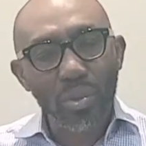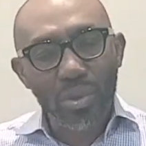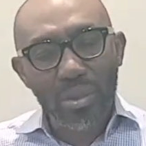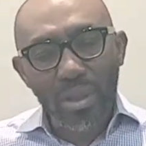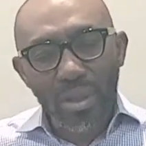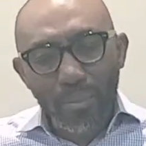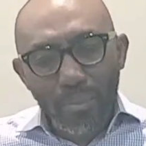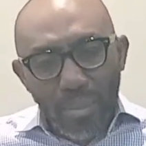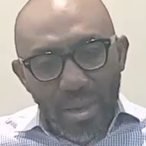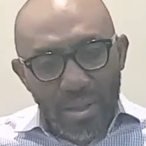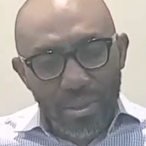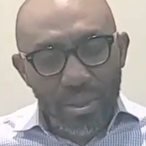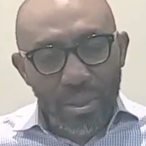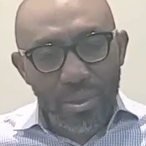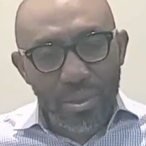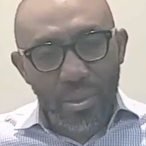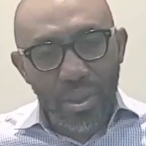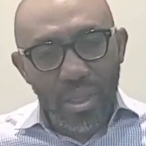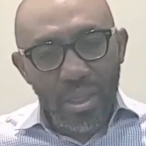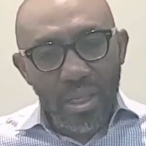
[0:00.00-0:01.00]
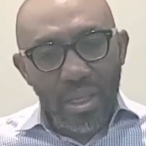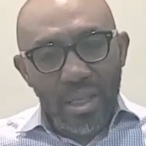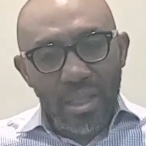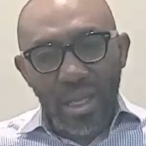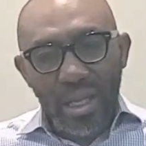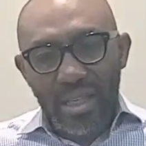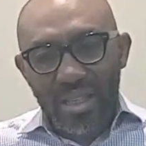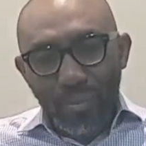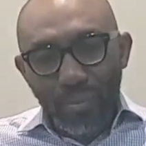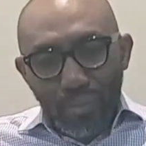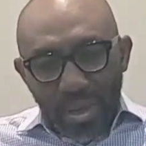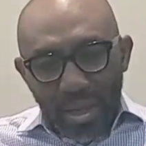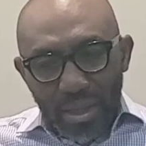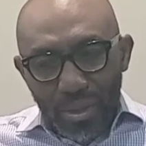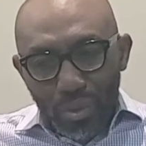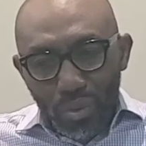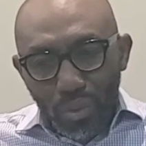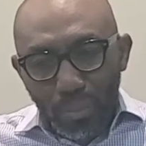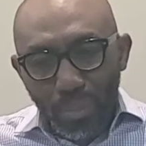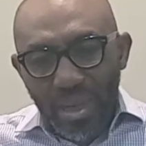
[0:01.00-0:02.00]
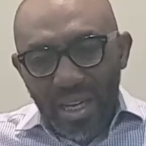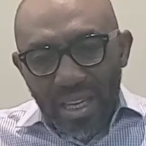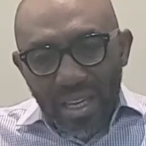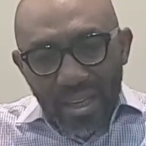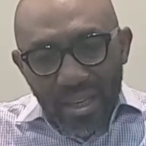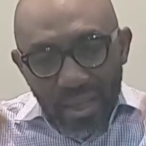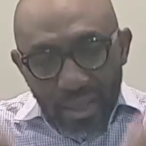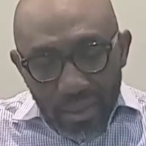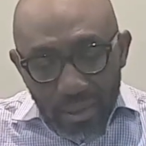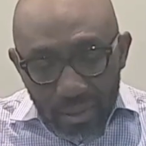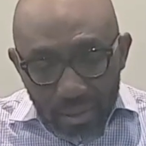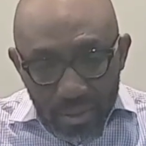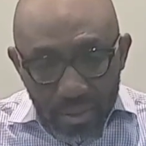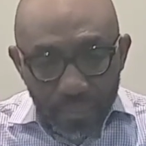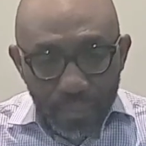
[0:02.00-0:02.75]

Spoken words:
not a message that's meant to bring guilt,